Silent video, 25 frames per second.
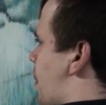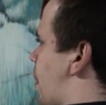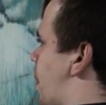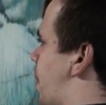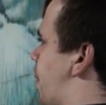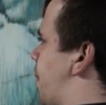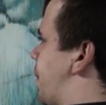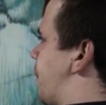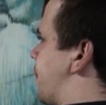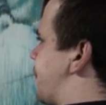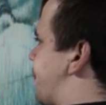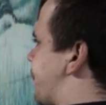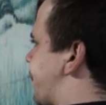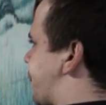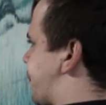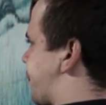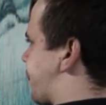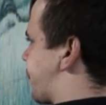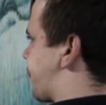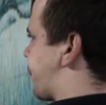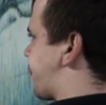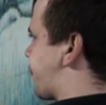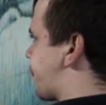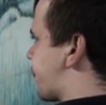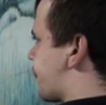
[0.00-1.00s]
have. Now
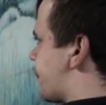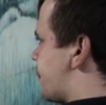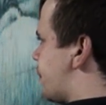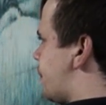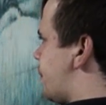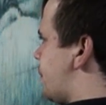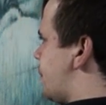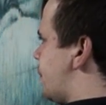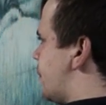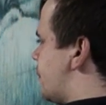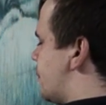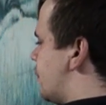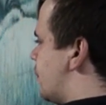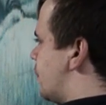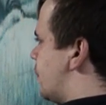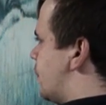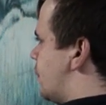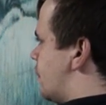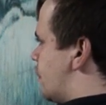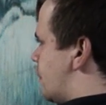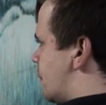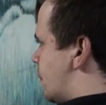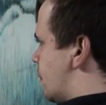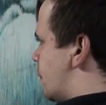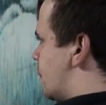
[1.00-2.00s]
it's a bad
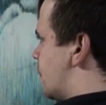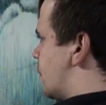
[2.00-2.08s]
moment,